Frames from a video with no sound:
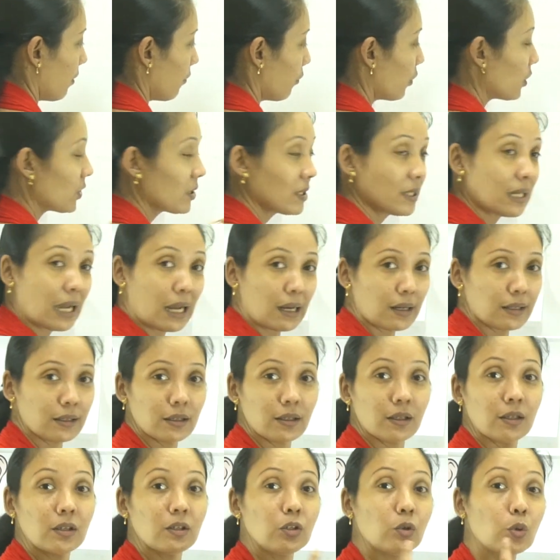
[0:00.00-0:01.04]
For tongue,
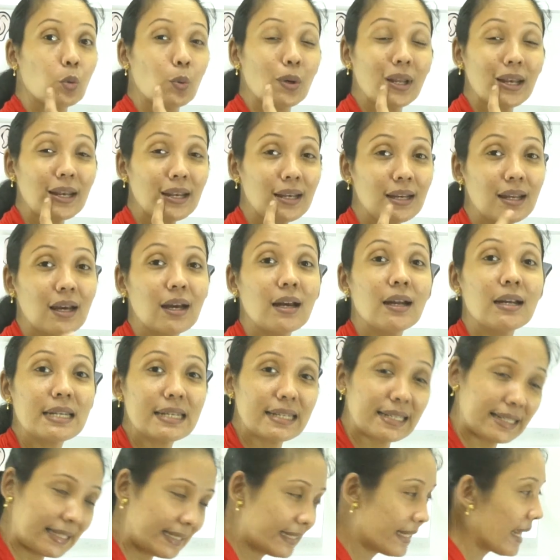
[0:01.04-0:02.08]
you will
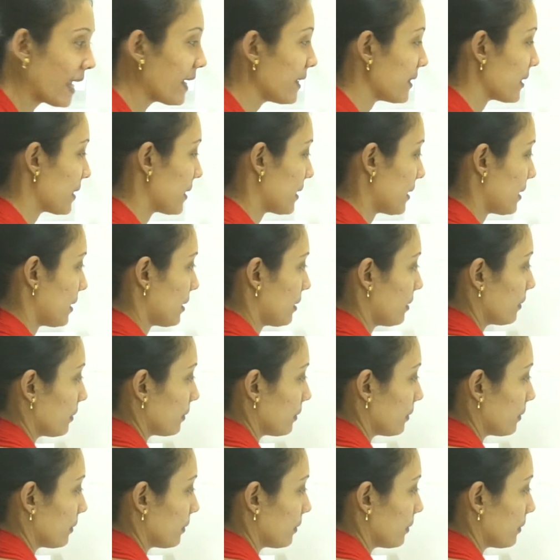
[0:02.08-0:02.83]
taste.